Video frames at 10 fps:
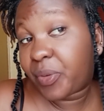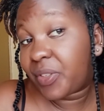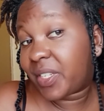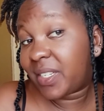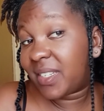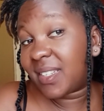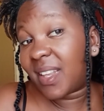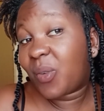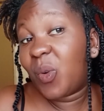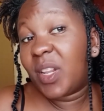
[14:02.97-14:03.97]
process,
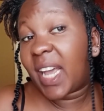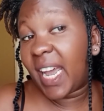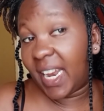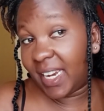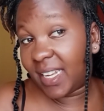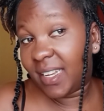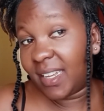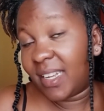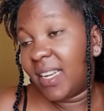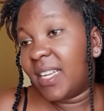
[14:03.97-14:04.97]
the whole head.
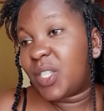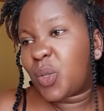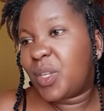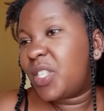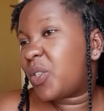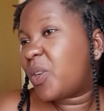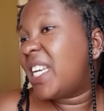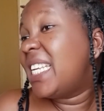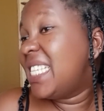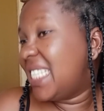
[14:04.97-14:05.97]
So it's so
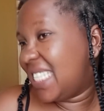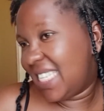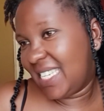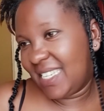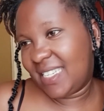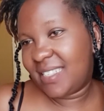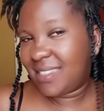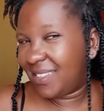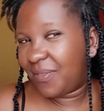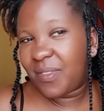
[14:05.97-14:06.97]
easy,
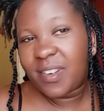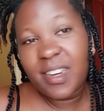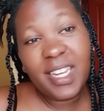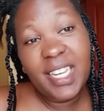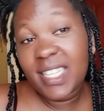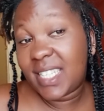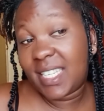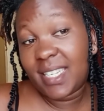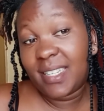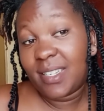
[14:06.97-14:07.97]
very
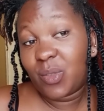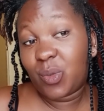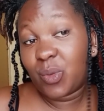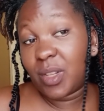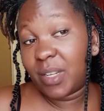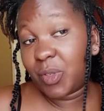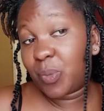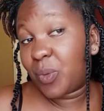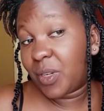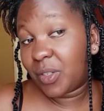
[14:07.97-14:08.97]
easy to do the
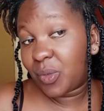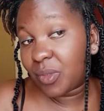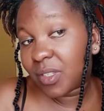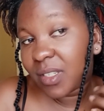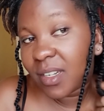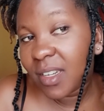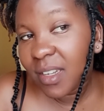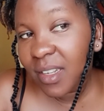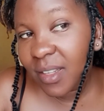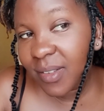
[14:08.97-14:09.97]
spring twist.
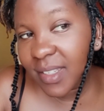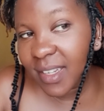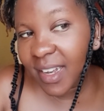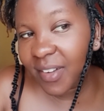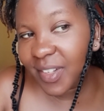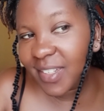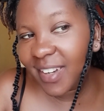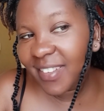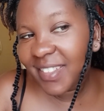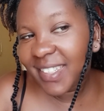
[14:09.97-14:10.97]
See how it
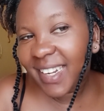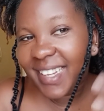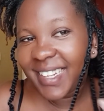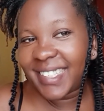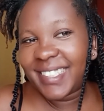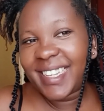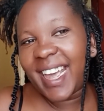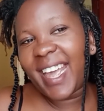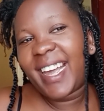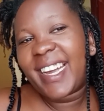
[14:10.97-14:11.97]
looks
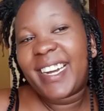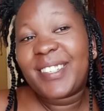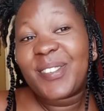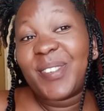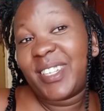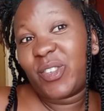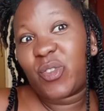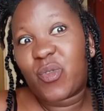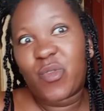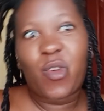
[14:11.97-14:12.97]
like. I can't wait
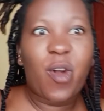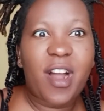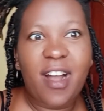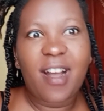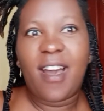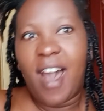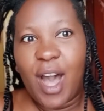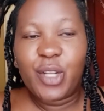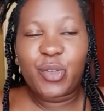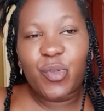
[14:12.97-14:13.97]
to
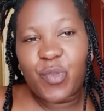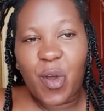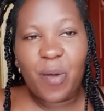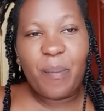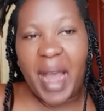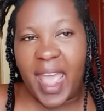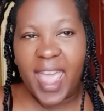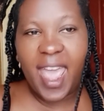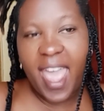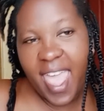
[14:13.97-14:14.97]
rock my
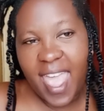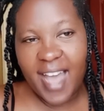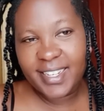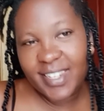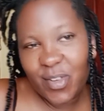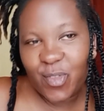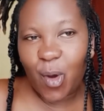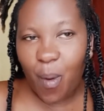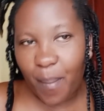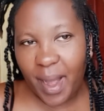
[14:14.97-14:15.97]
hair, to
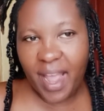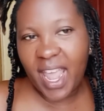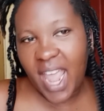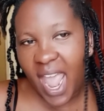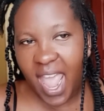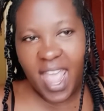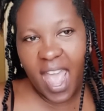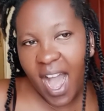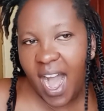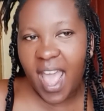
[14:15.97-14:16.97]
rock my hair.
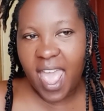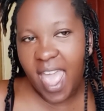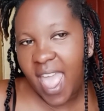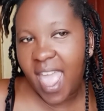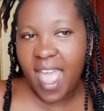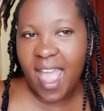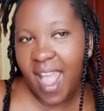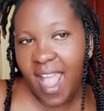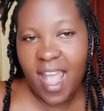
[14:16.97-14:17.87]
Hey.